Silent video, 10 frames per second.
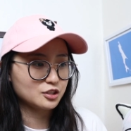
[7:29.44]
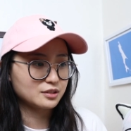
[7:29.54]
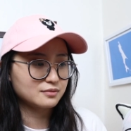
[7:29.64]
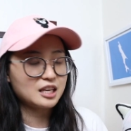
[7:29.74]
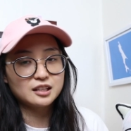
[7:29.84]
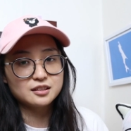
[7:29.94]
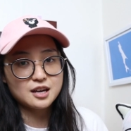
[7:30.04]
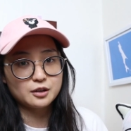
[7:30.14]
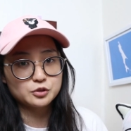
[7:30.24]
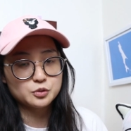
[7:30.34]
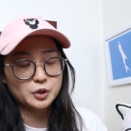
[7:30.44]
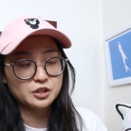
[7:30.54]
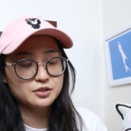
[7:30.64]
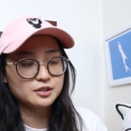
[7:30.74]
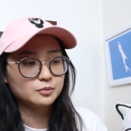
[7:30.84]
just taking down this
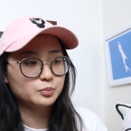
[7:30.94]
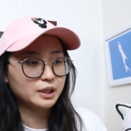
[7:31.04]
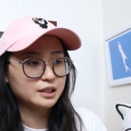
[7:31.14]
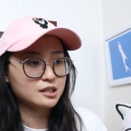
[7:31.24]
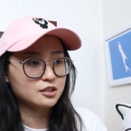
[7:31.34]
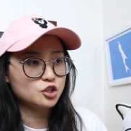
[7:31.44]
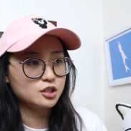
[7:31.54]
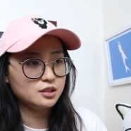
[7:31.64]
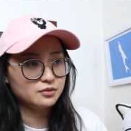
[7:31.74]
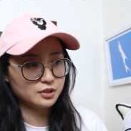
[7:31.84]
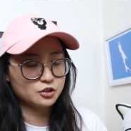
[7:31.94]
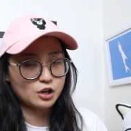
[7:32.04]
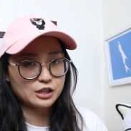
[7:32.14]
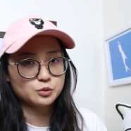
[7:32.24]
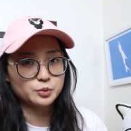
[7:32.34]
person, but she even
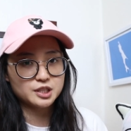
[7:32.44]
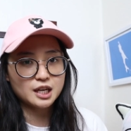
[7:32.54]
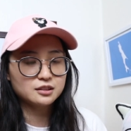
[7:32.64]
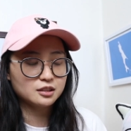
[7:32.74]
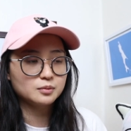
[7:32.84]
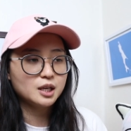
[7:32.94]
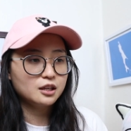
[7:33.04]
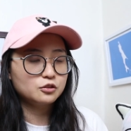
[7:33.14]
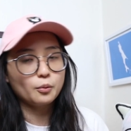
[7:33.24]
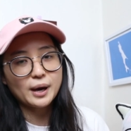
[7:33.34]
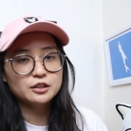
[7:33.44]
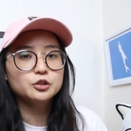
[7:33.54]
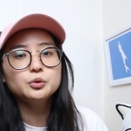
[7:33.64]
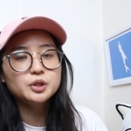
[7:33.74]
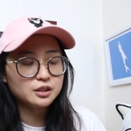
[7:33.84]
tries to protect him, no matter
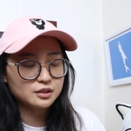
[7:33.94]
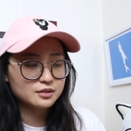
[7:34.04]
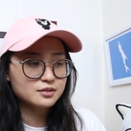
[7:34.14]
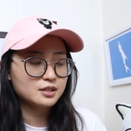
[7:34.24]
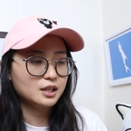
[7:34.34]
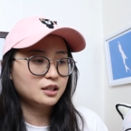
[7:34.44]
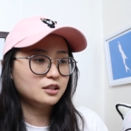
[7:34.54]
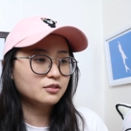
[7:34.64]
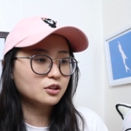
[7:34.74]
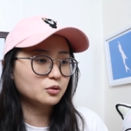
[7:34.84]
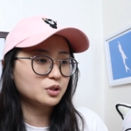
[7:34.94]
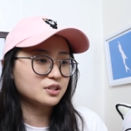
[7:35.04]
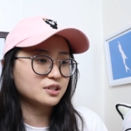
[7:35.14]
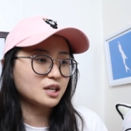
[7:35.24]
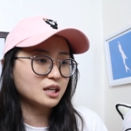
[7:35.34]
who he is, even though
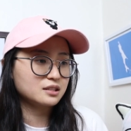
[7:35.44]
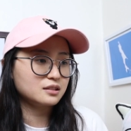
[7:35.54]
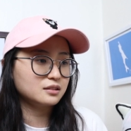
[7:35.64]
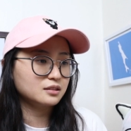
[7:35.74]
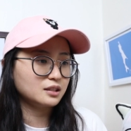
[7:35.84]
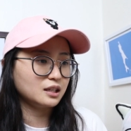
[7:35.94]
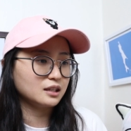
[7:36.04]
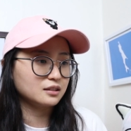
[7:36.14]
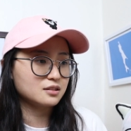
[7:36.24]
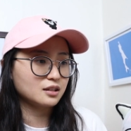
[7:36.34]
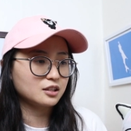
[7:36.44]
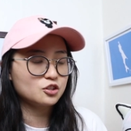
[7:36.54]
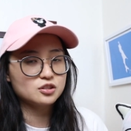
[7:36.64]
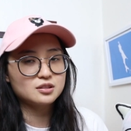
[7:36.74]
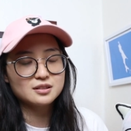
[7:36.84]
he's a Noxian and he
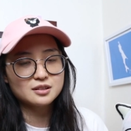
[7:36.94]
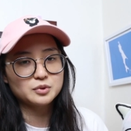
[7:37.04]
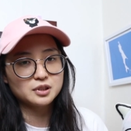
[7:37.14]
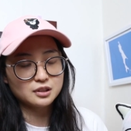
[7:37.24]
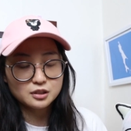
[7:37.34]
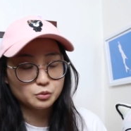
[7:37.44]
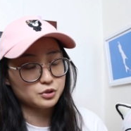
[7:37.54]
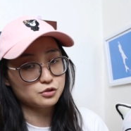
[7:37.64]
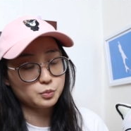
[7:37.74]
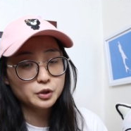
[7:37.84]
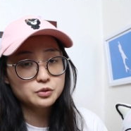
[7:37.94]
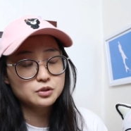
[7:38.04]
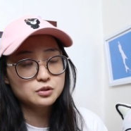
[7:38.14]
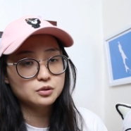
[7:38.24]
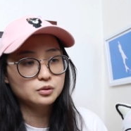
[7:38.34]
just did something that he wasn't supposed
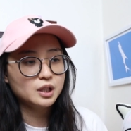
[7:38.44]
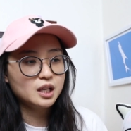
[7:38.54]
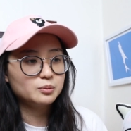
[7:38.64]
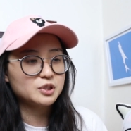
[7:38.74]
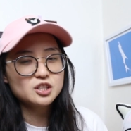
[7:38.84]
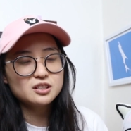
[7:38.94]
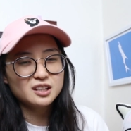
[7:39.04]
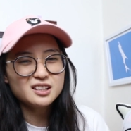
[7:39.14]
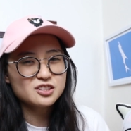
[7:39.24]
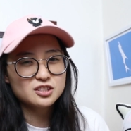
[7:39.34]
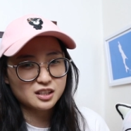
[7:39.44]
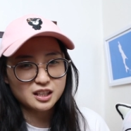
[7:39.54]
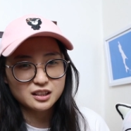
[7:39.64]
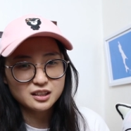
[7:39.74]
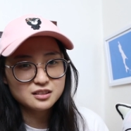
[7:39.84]
to do, but he's just a
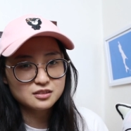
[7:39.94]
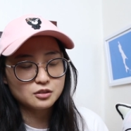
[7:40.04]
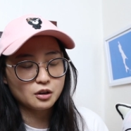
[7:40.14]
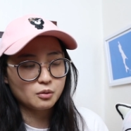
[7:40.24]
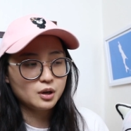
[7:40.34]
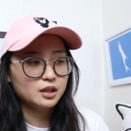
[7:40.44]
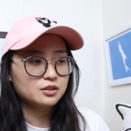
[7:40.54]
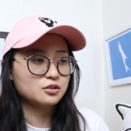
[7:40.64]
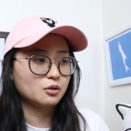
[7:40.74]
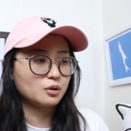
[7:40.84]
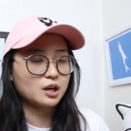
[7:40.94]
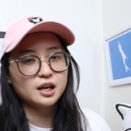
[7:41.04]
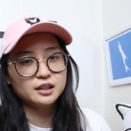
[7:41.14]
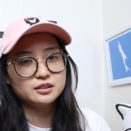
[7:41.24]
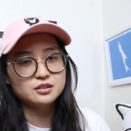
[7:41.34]
kid, he doesn't know. So
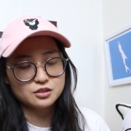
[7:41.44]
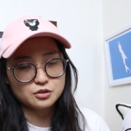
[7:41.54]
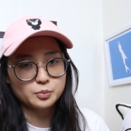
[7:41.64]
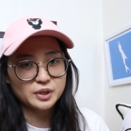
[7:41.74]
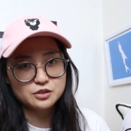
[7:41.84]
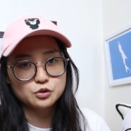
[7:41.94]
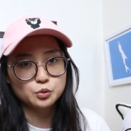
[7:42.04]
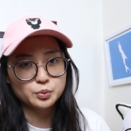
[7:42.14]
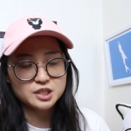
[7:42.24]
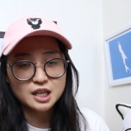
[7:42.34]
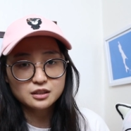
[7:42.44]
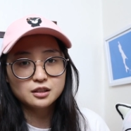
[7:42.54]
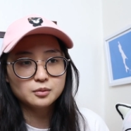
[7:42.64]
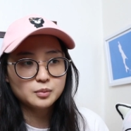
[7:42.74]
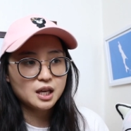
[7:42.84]
Akali does her best to protect
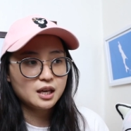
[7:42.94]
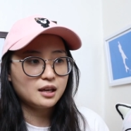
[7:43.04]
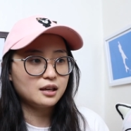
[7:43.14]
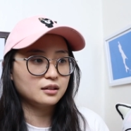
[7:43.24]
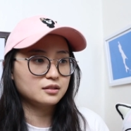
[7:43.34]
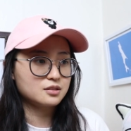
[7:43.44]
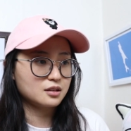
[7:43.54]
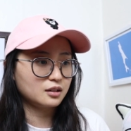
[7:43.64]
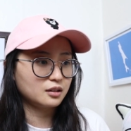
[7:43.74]
him, and